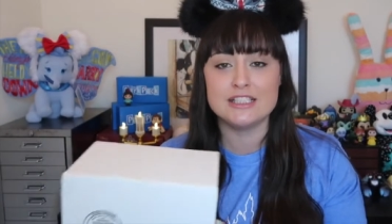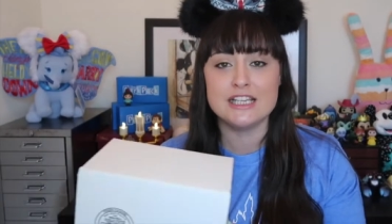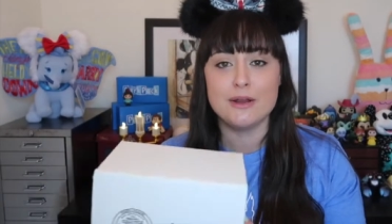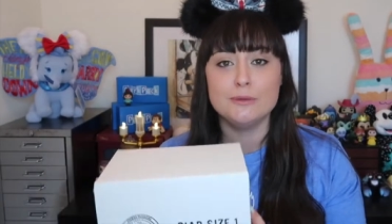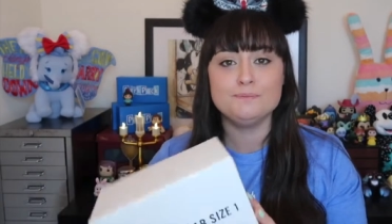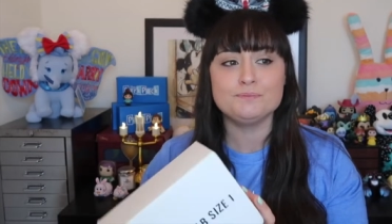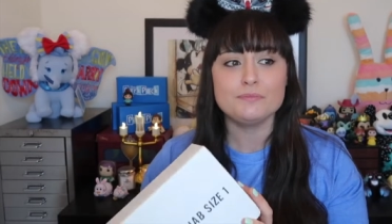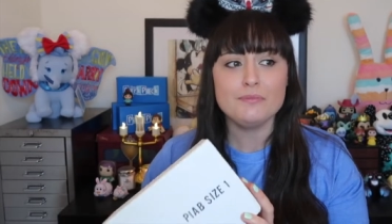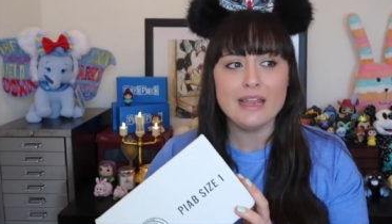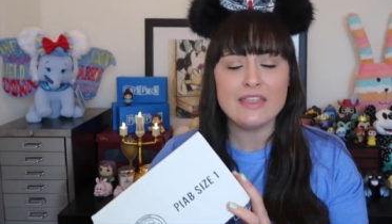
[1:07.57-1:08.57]
So
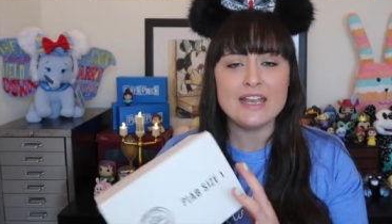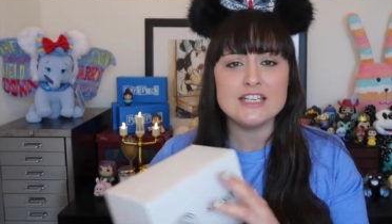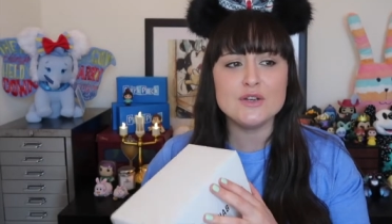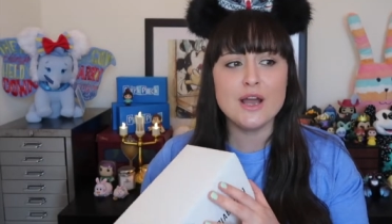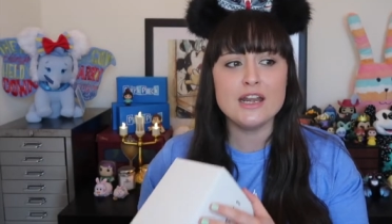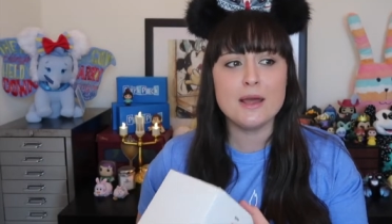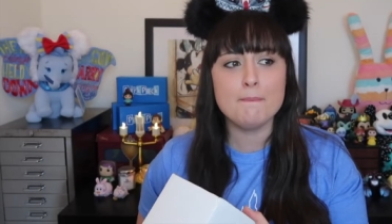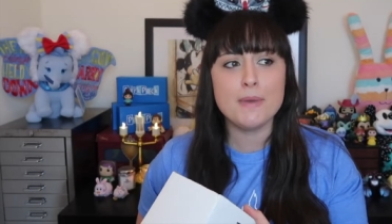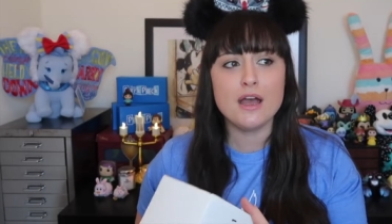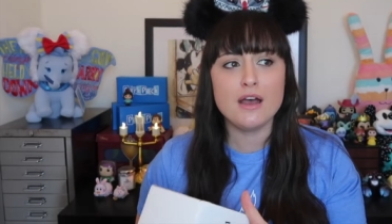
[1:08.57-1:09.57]
they do a
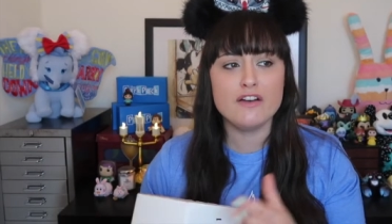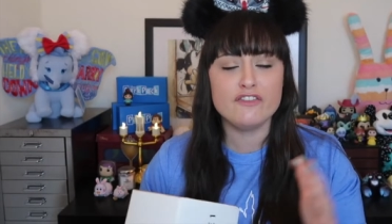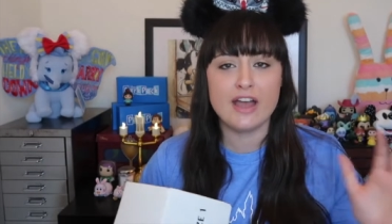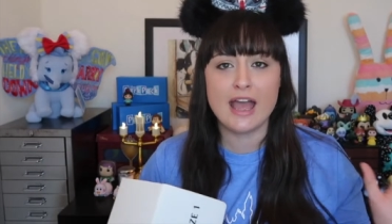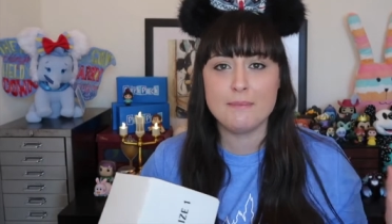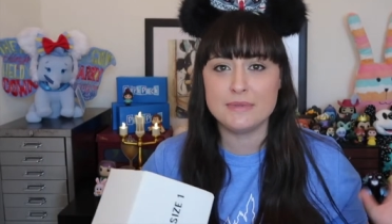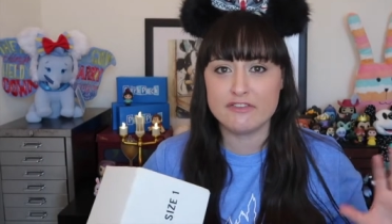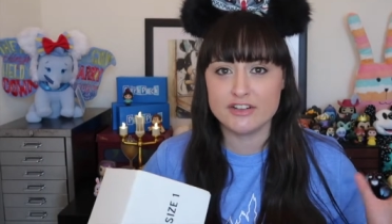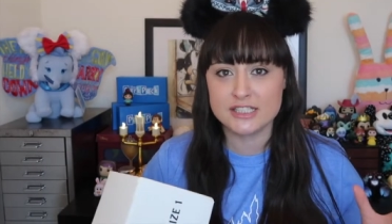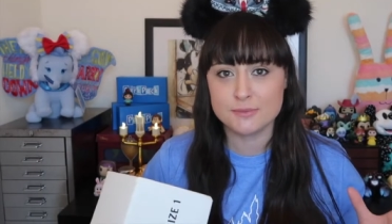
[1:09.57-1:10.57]
number of
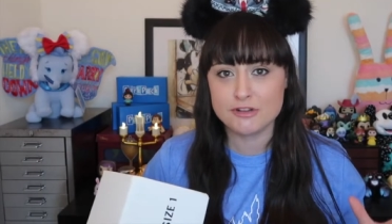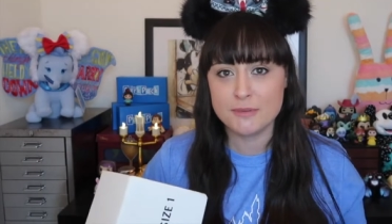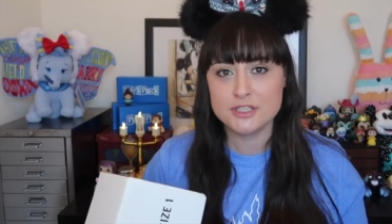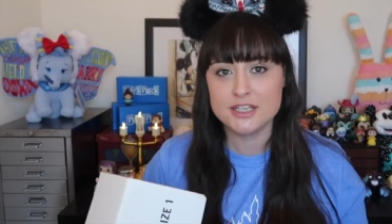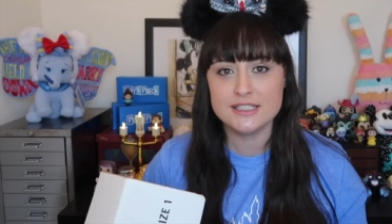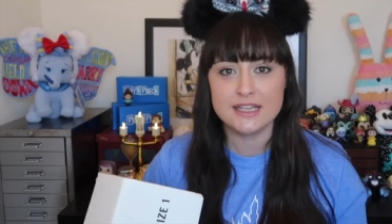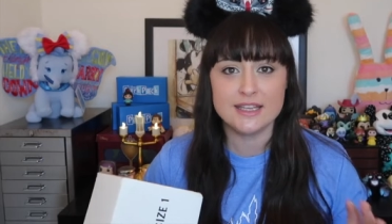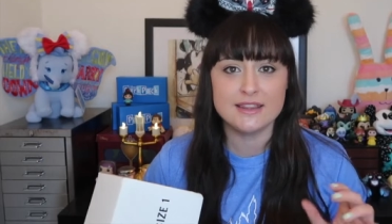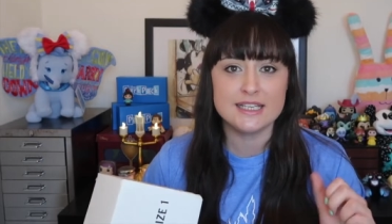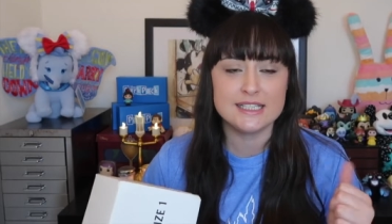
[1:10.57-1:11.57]
different subscriptions. I
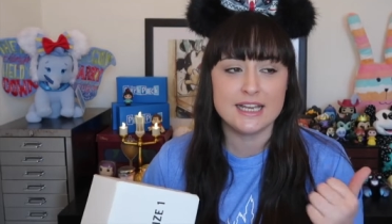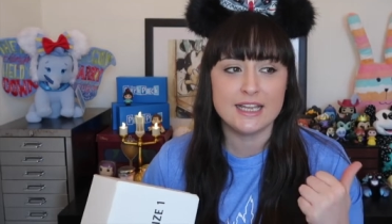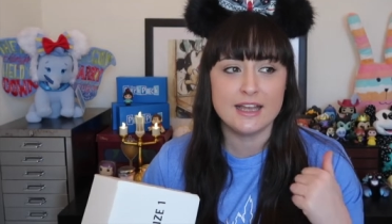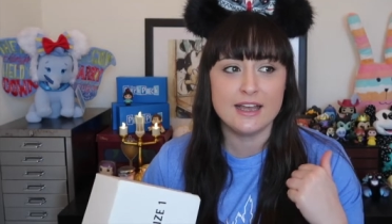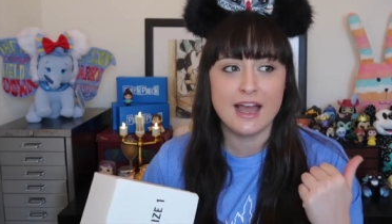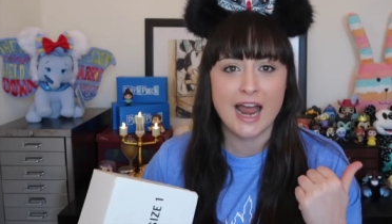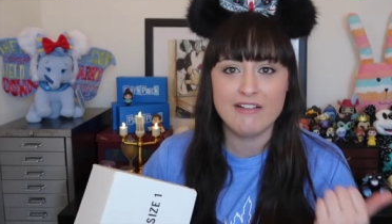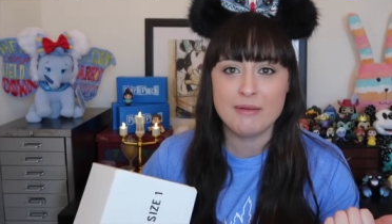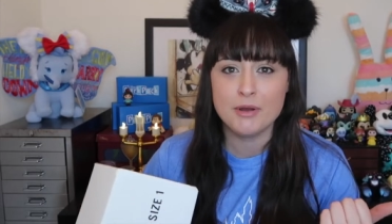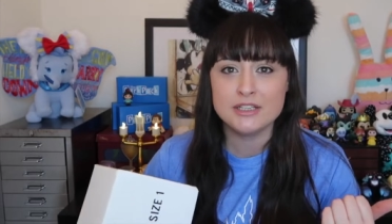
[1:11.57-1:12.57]
think there's like a
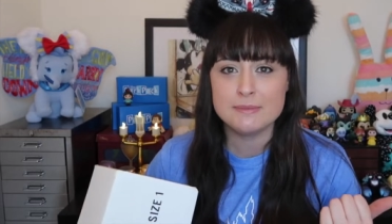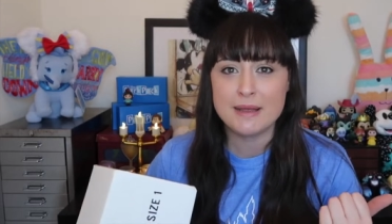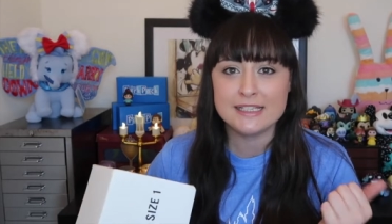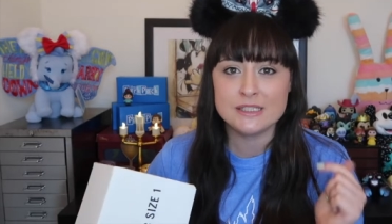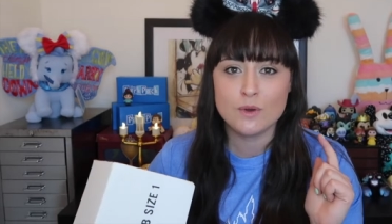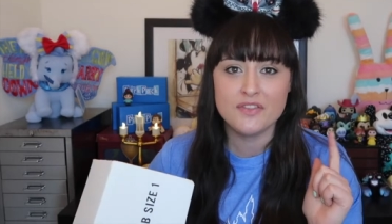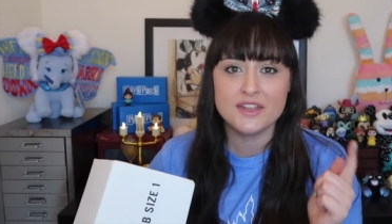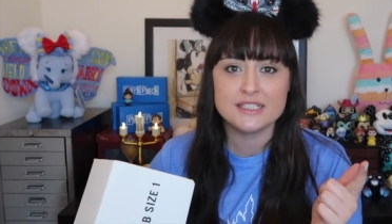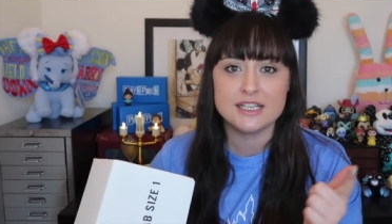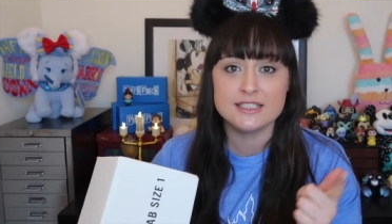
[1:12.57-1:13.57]
Harry Potter based one,
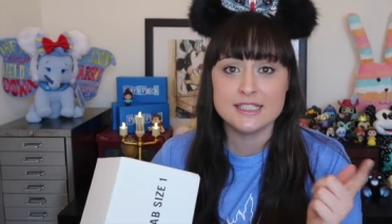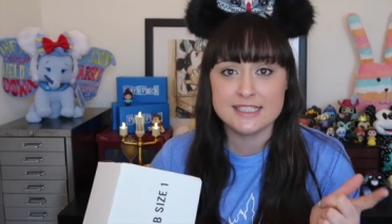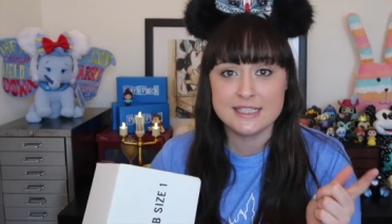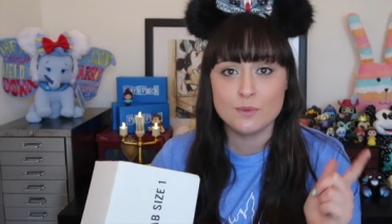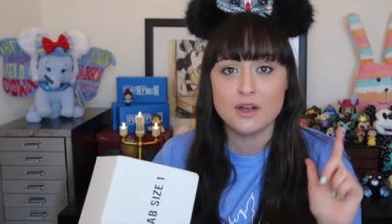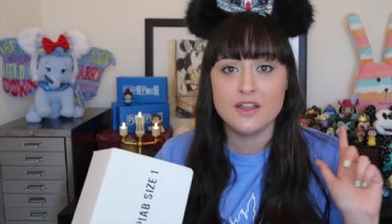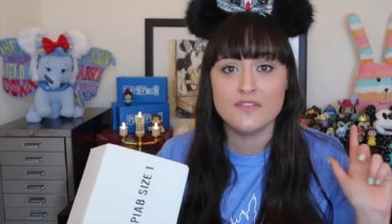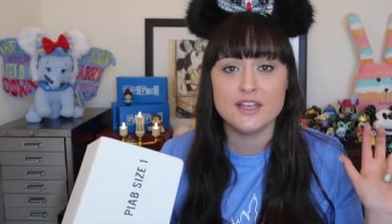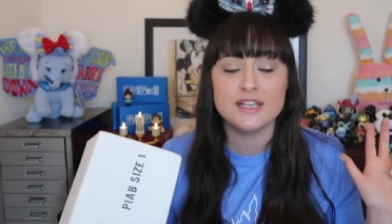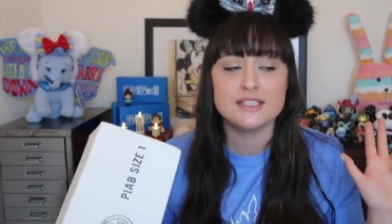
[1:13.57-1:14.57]
there's a Disney
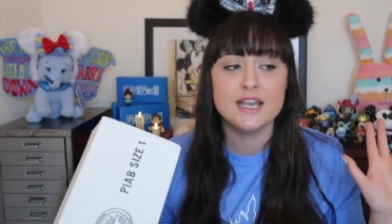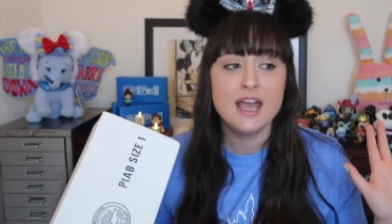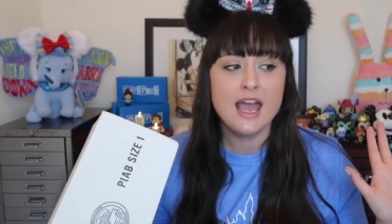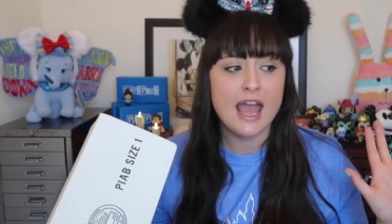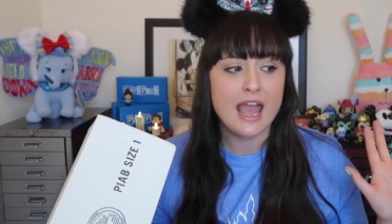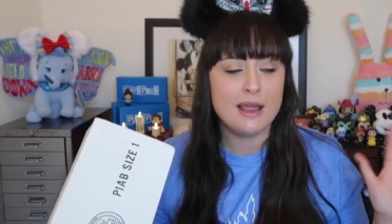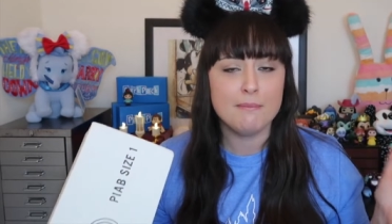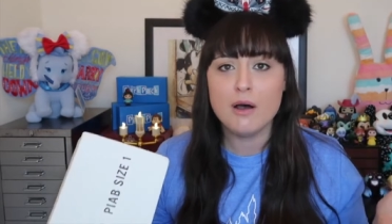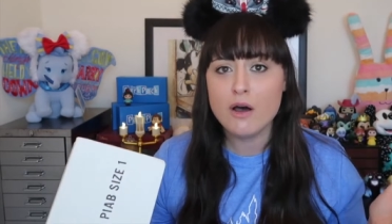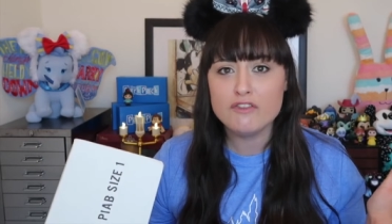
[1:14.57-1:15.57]
one, there's a
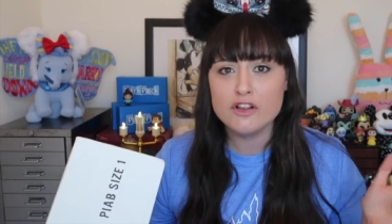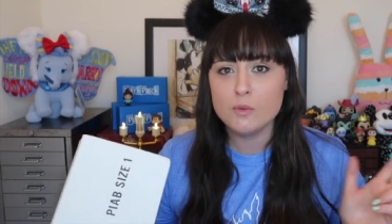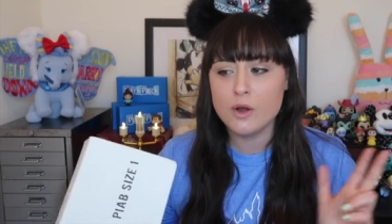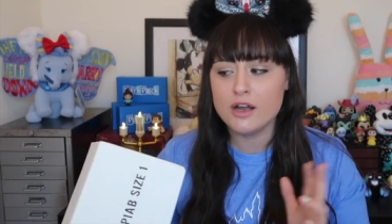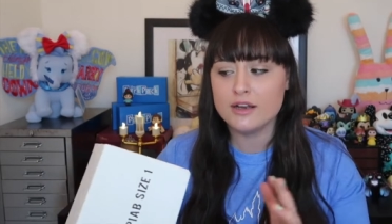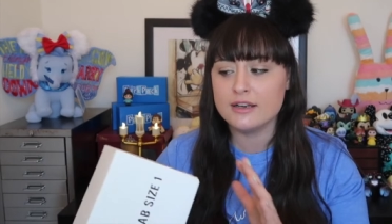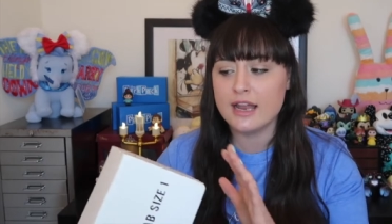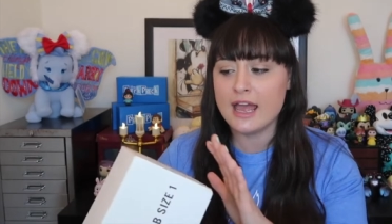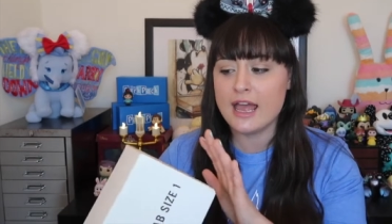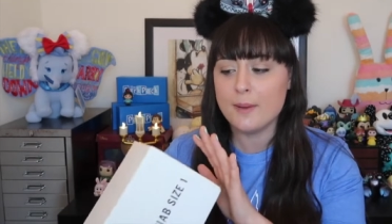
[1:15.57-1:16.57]
Marvel one,
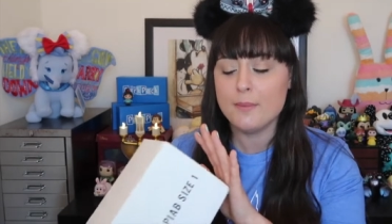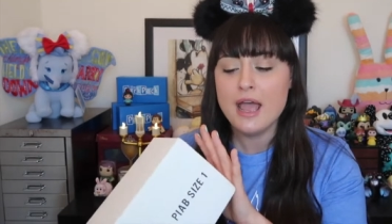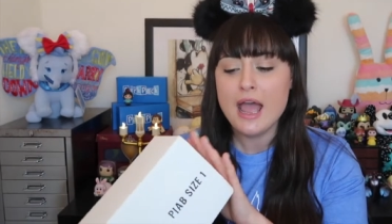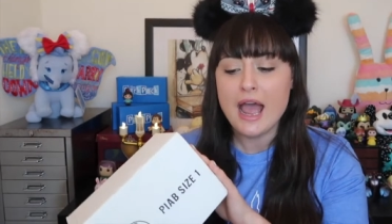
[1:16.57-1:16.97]
and